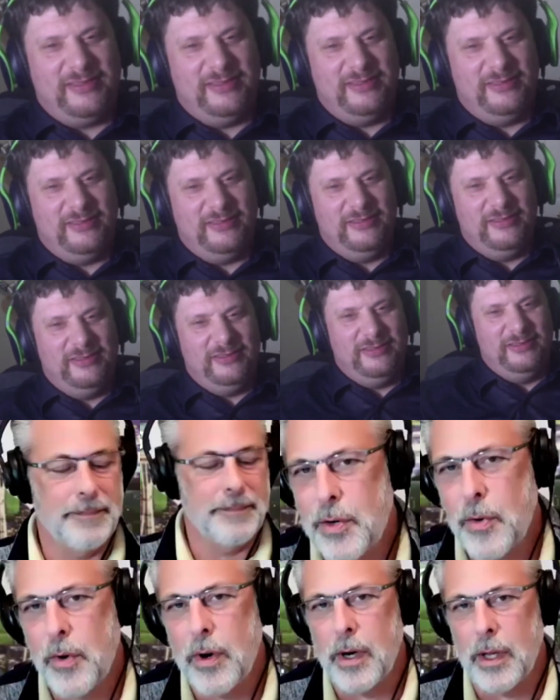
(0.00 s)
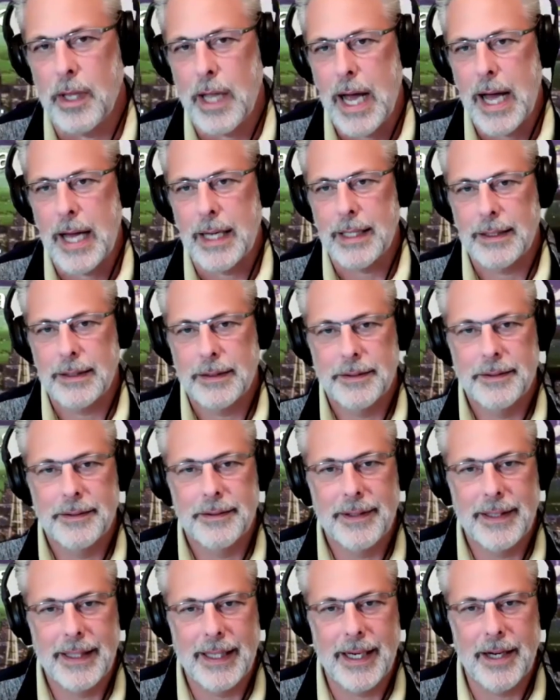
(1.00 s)
Yeah, but we score a lot.
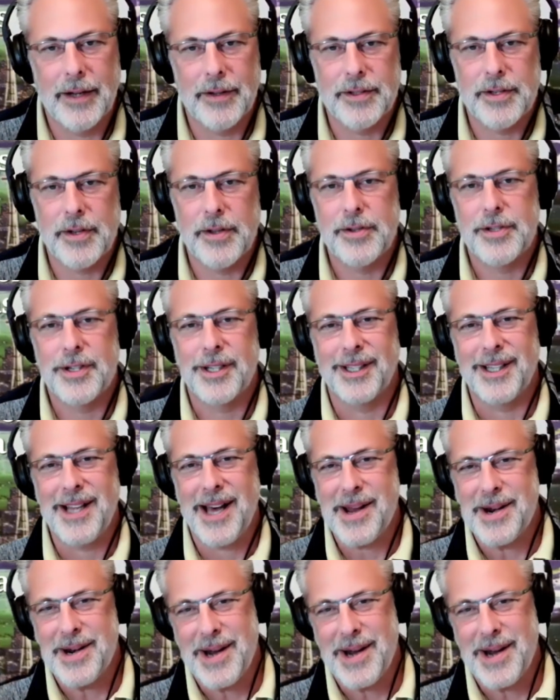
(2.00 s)
So there's a lot of